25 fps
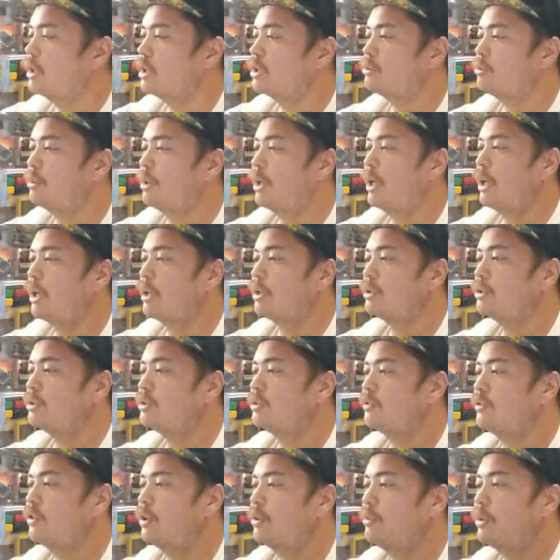Next pack,
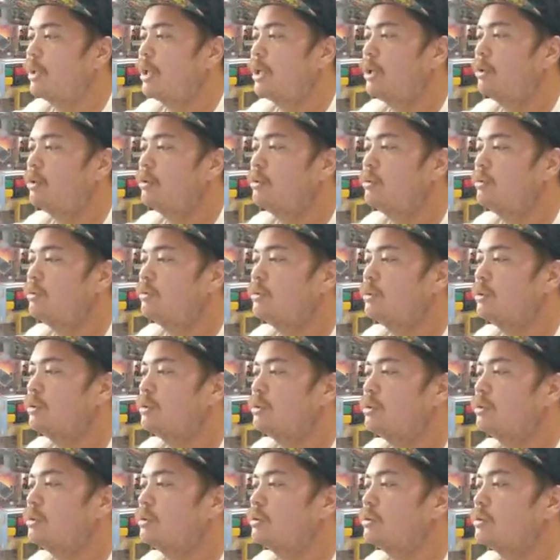flip that
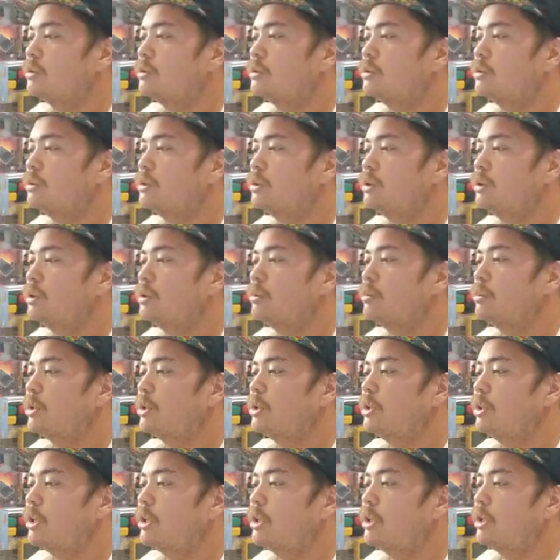over.
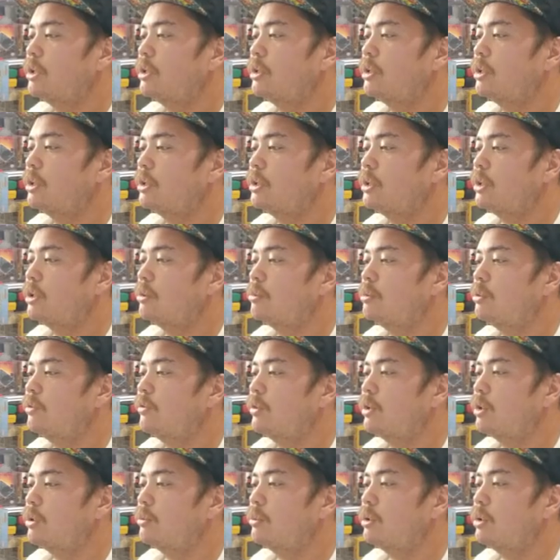I mean, I didn't cut that
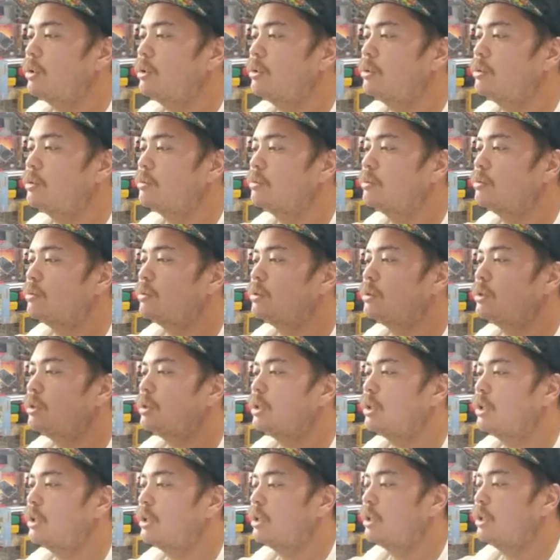open very well.
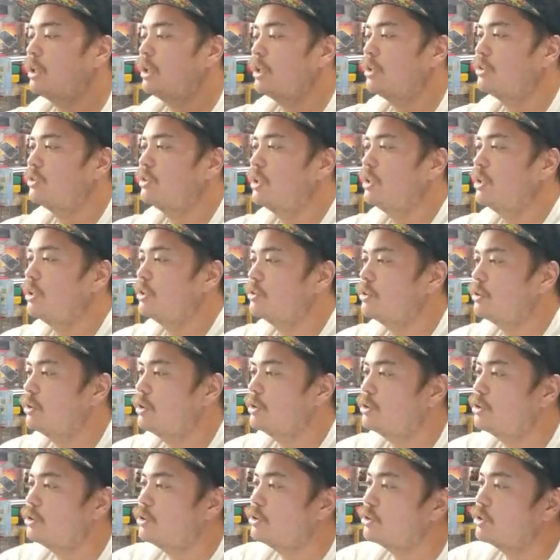Like I said, there's
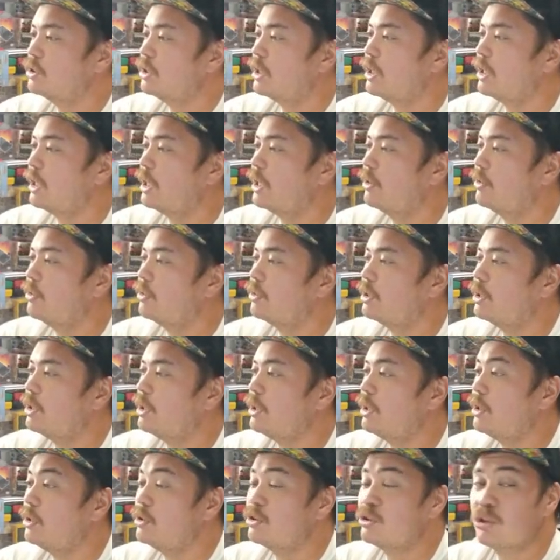always usually a
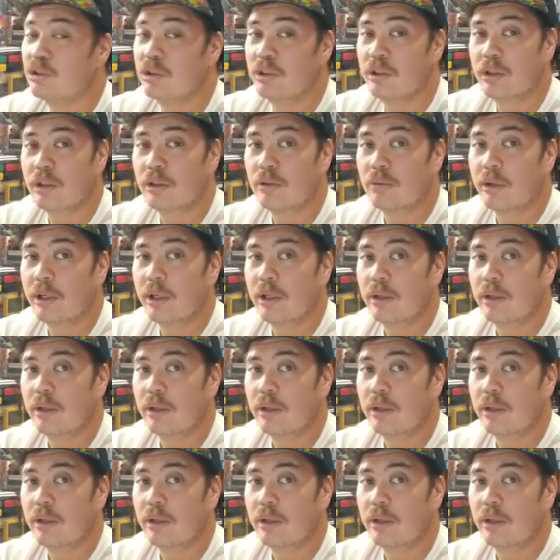guaranteed secret